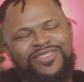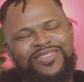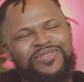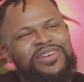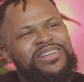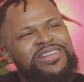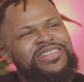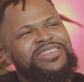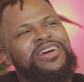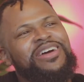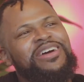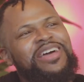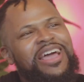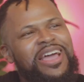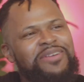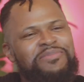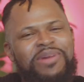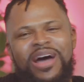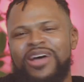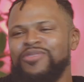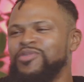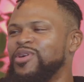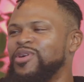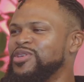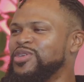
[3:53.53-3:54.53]
like, you might
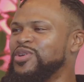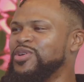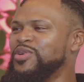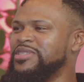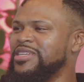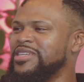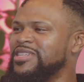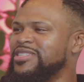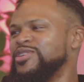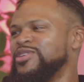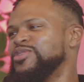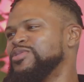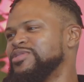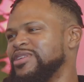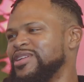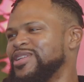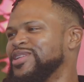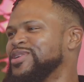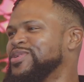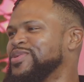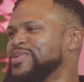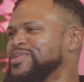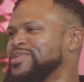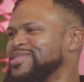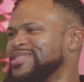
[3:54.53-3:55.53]
as well use it. It's use or
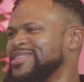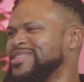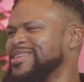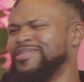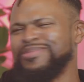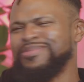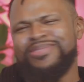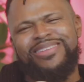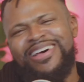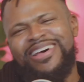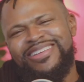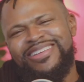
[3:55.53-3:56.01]
lose. You know what I'm saying?